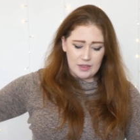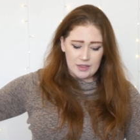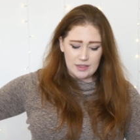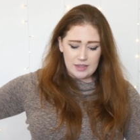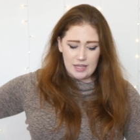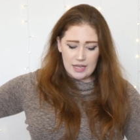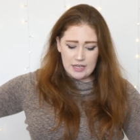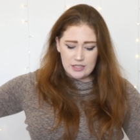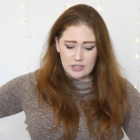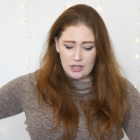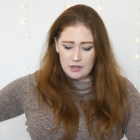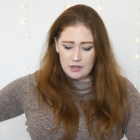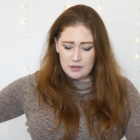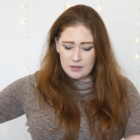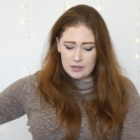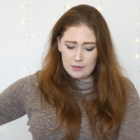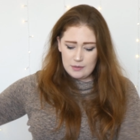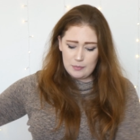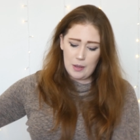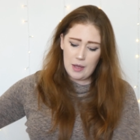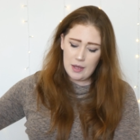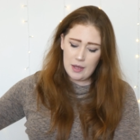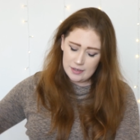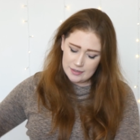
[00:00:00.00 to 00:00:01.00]
they don't,
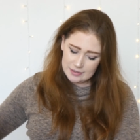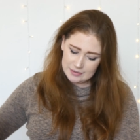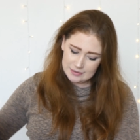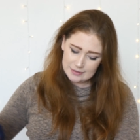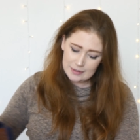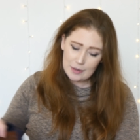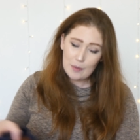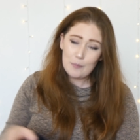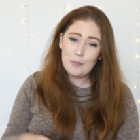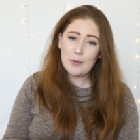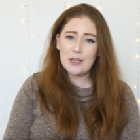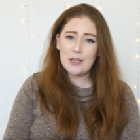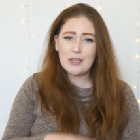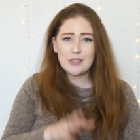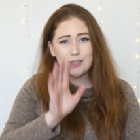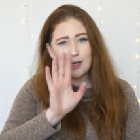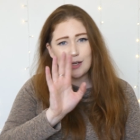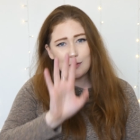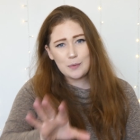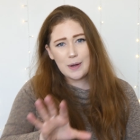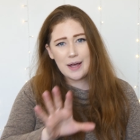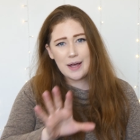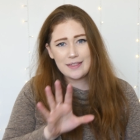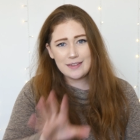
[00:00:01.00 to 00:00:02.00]
because
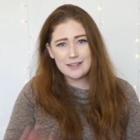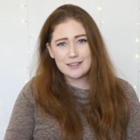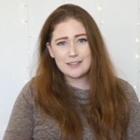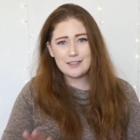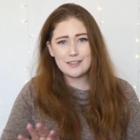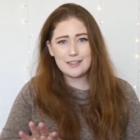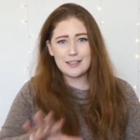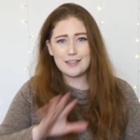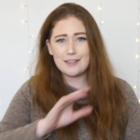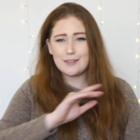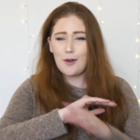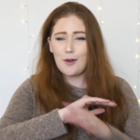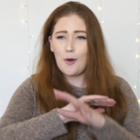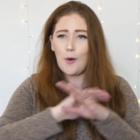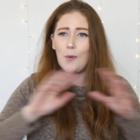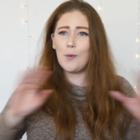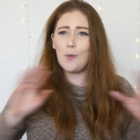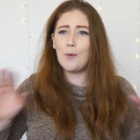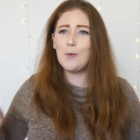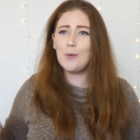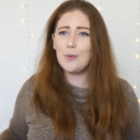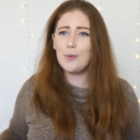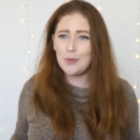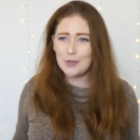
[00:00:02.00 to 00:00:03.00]
I wear these jeans
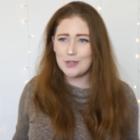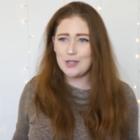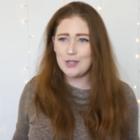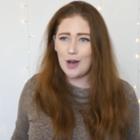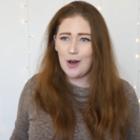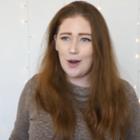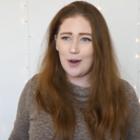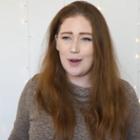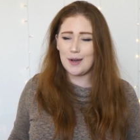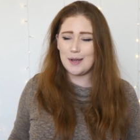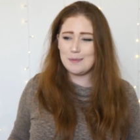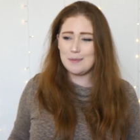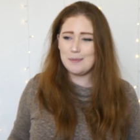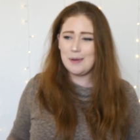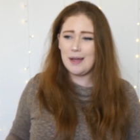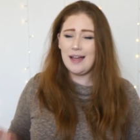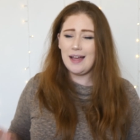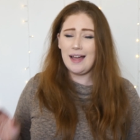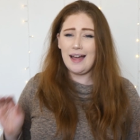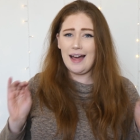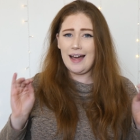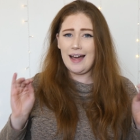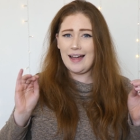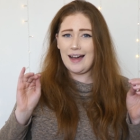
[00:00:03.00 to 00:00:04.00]
all the time,
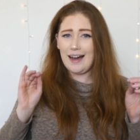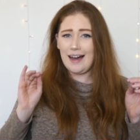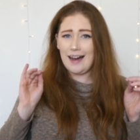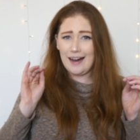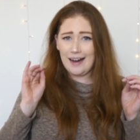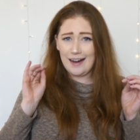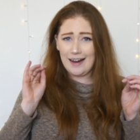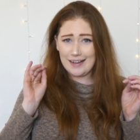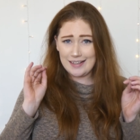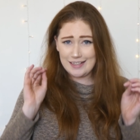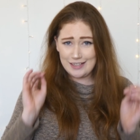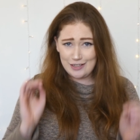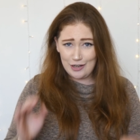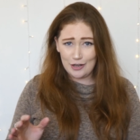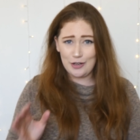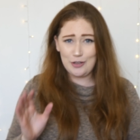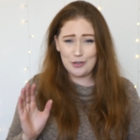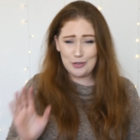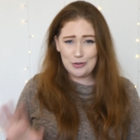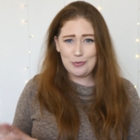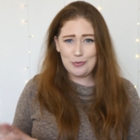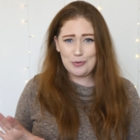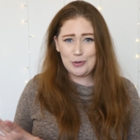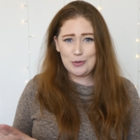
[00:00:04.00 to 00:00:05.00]
I go
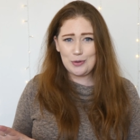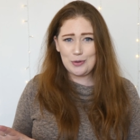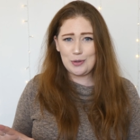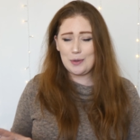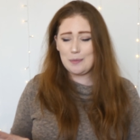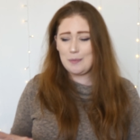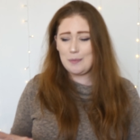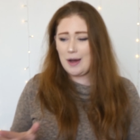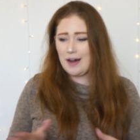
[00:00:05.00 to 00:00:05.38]
through them.